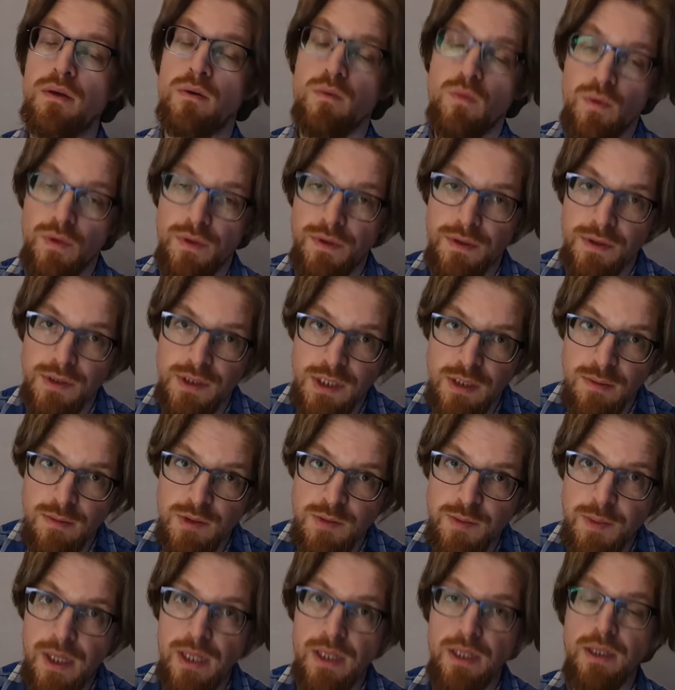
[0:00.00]
with the same
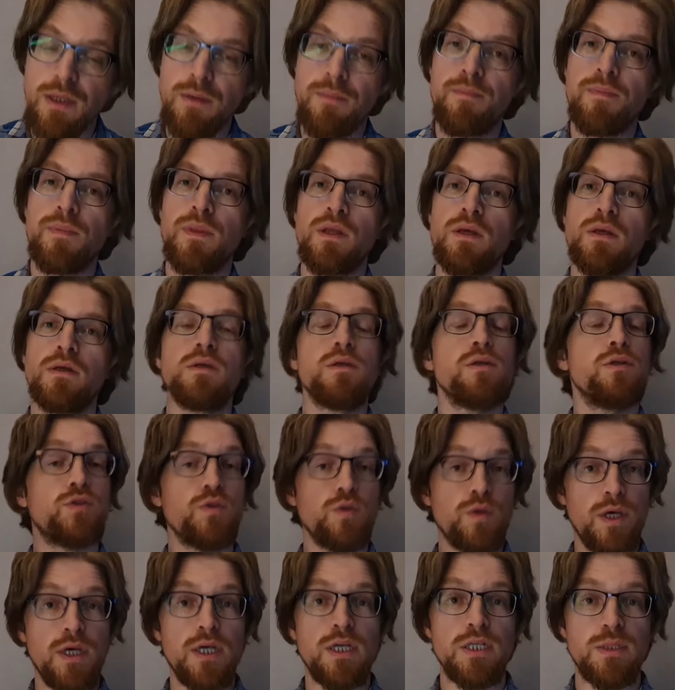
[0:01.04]
spelling. So
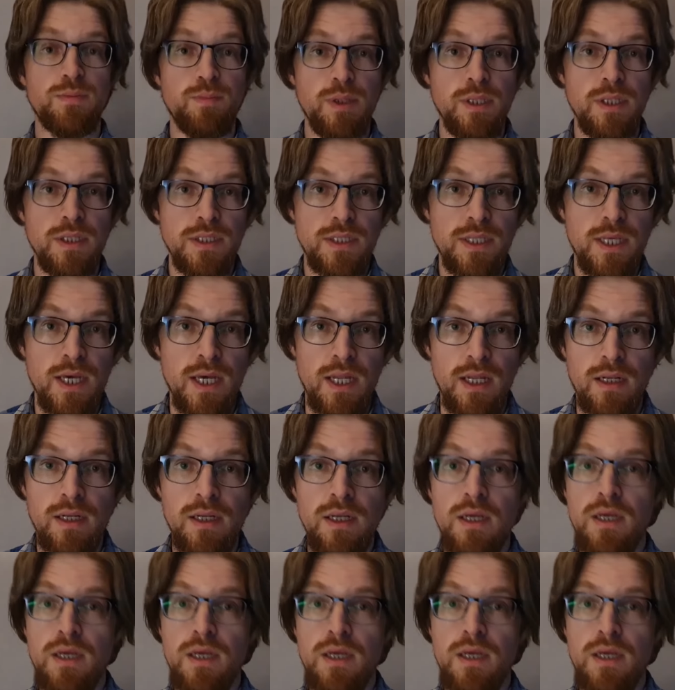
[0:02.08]
that explains that.